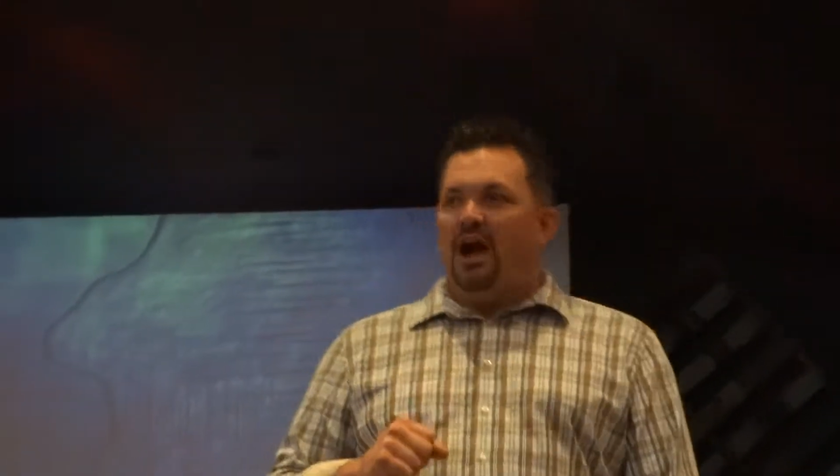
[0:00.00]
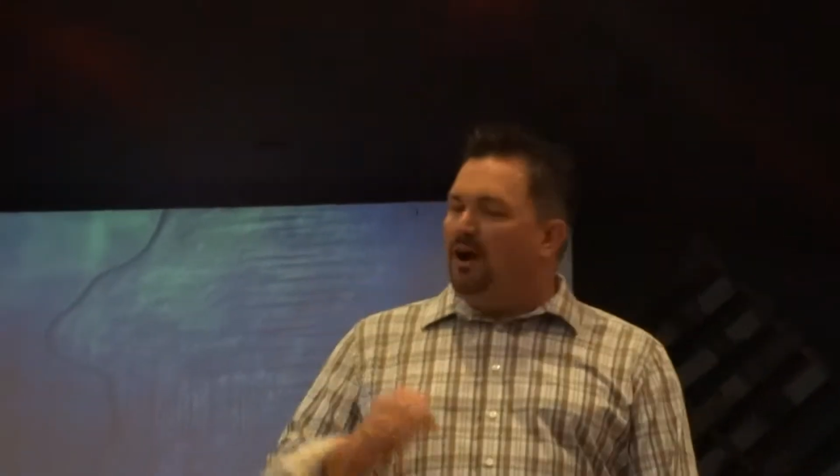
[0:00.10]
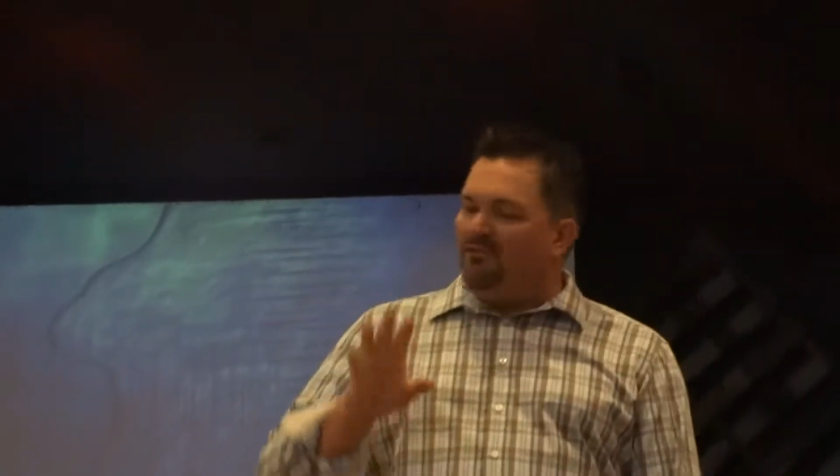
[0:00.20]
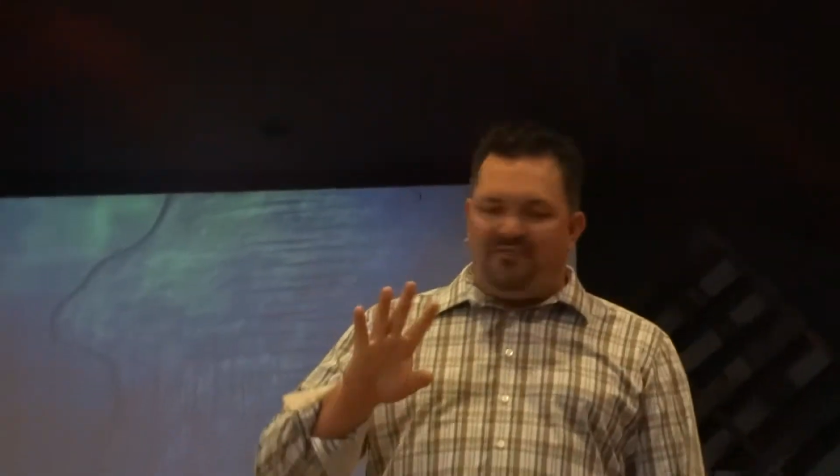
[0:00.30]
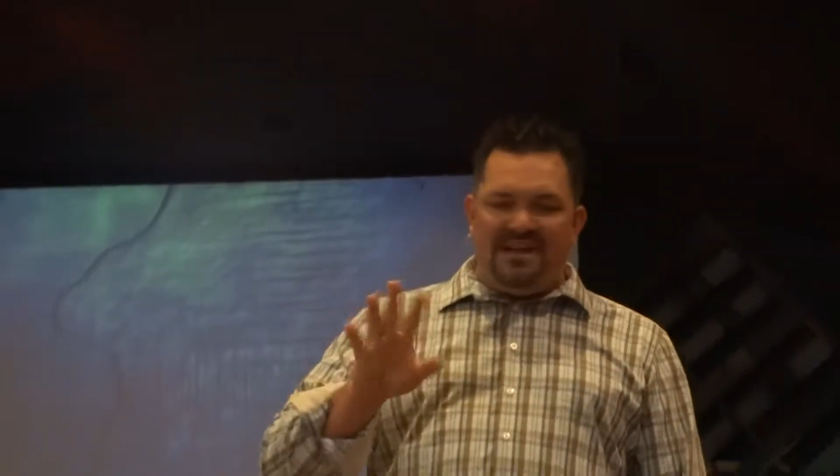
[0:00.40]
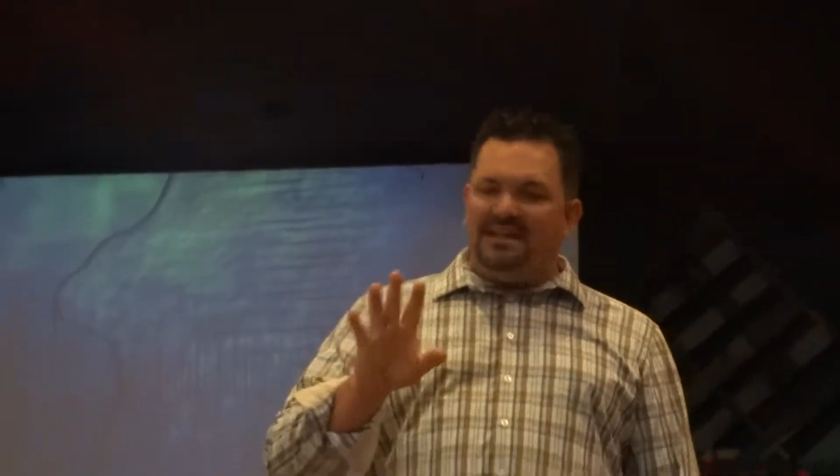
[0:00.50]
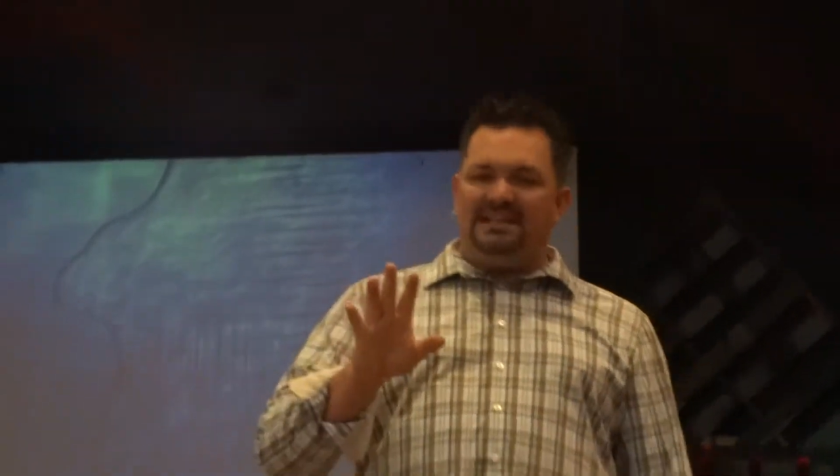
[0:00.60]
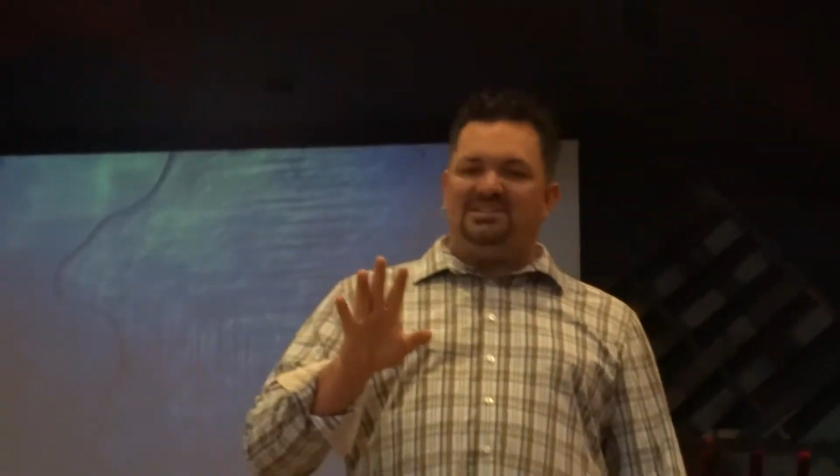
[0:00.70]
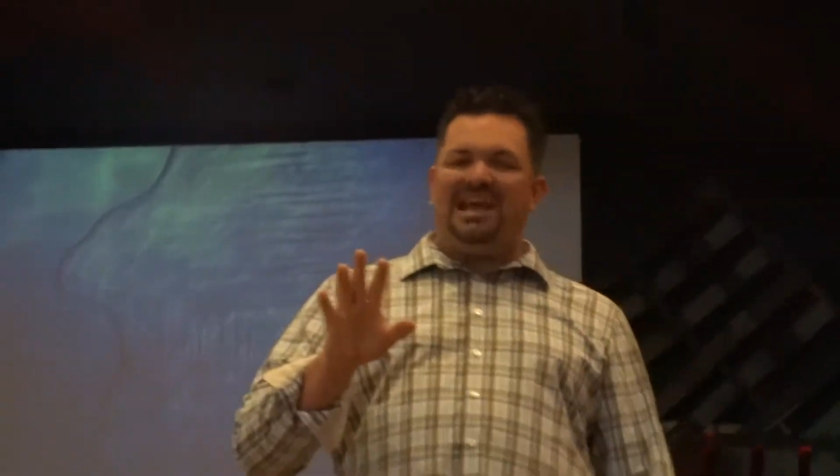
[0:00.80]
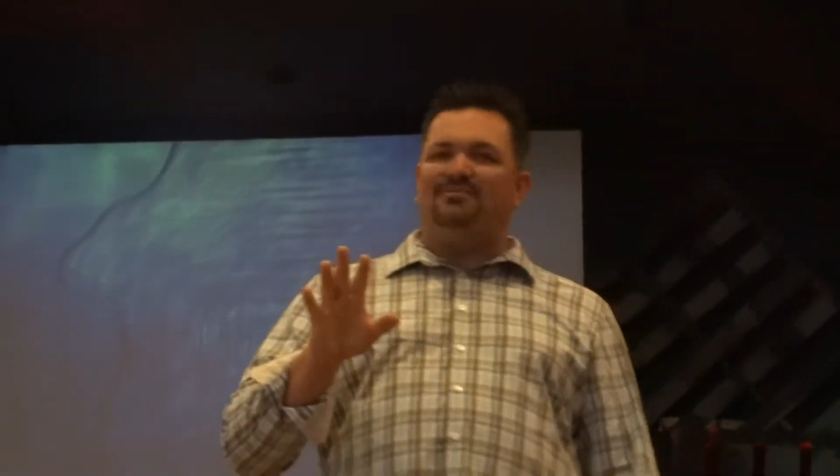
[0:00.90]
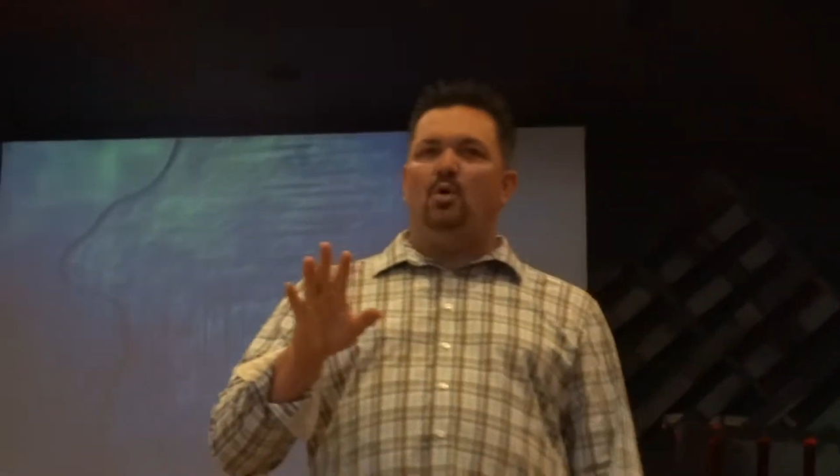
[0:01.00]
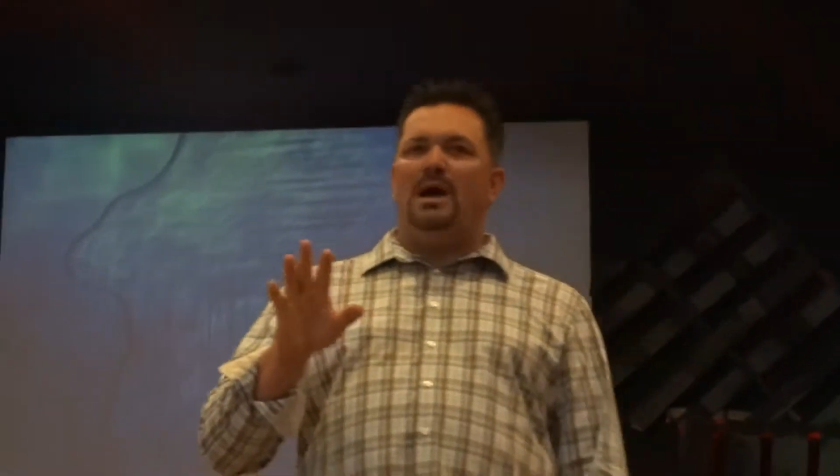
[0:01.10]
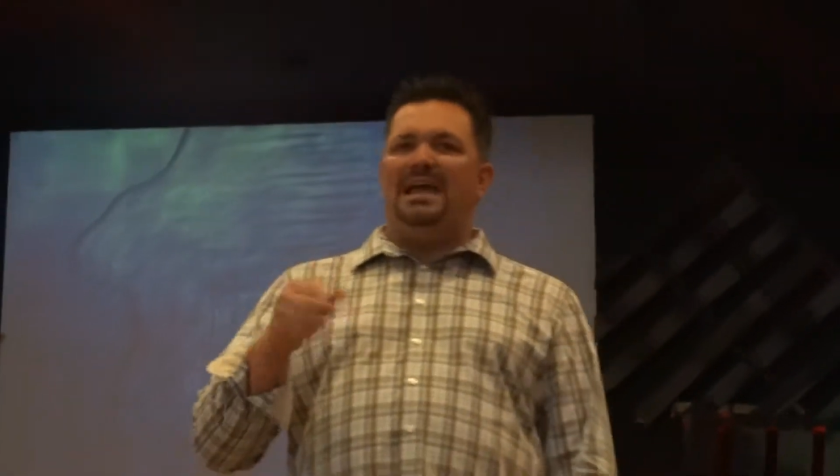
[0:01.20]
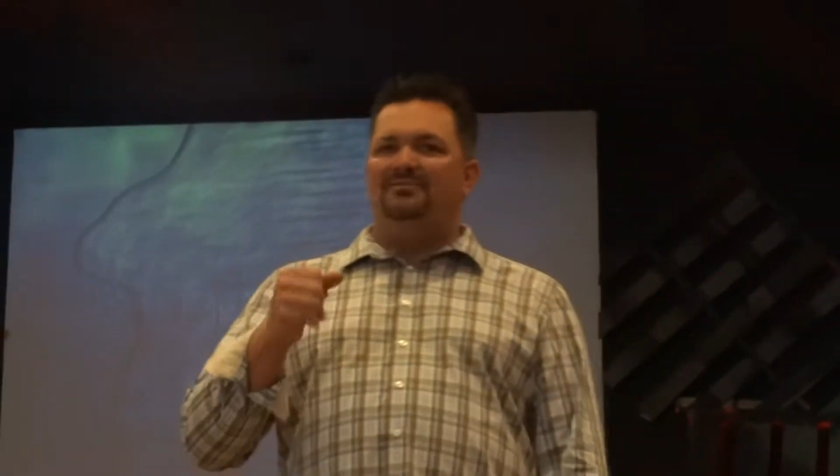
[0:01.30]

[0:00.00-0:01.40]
Our feelings have a way